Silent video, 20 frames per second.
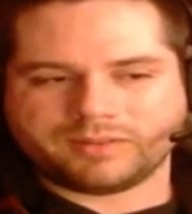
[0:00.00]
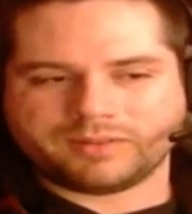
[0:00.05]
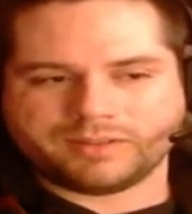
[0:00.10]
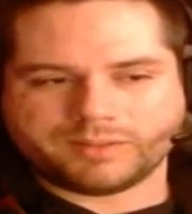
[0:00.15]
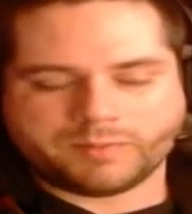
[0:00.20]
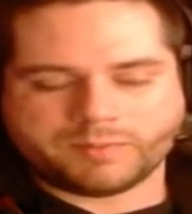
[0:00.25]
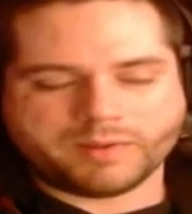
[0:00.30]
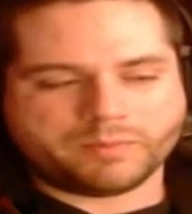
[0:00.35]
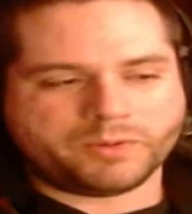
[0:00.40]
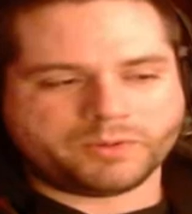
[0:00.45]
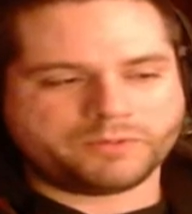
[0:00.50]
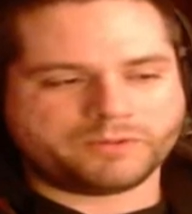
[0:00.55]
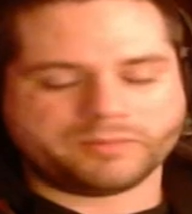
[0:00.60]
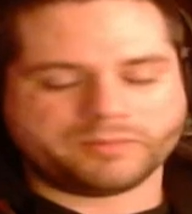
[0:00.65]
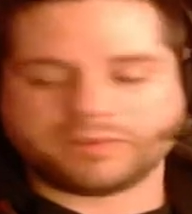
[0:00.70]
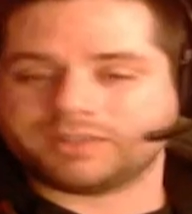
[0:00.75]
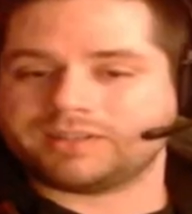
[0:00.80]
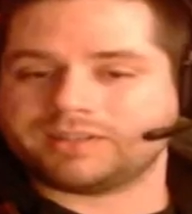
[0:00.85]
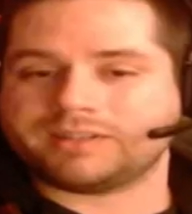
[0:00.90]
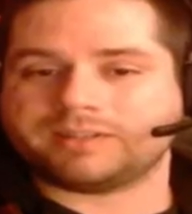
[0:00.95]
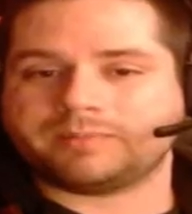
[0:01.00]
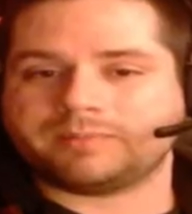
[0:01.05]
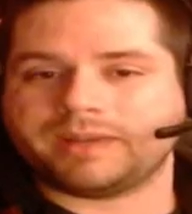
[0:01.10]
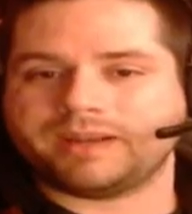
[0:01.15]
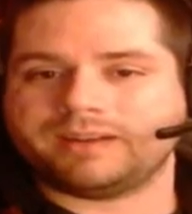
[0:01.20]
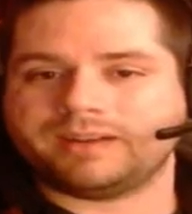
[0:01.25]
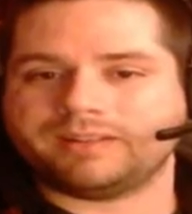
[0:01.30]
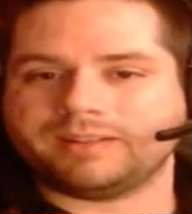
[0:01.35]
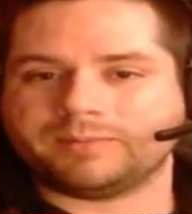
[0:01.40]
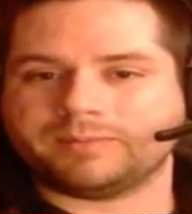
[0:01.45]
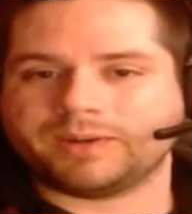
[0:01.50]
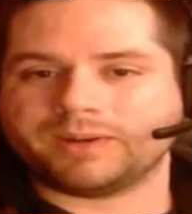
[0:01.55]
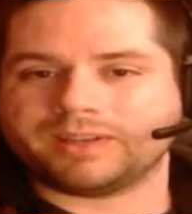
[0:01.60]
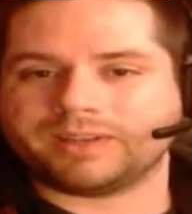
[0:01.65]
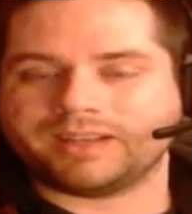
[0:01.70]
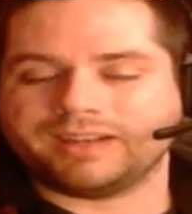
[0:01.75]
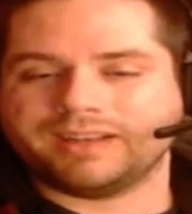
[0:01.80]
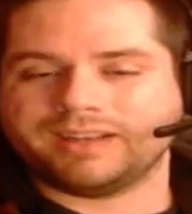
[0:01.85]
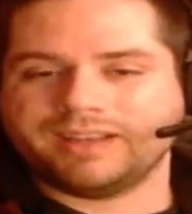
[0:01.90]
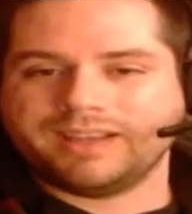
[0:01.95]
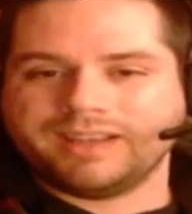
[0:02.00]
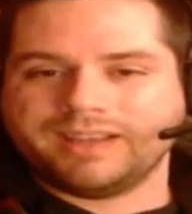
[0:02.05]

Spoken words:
these people from participating in the market.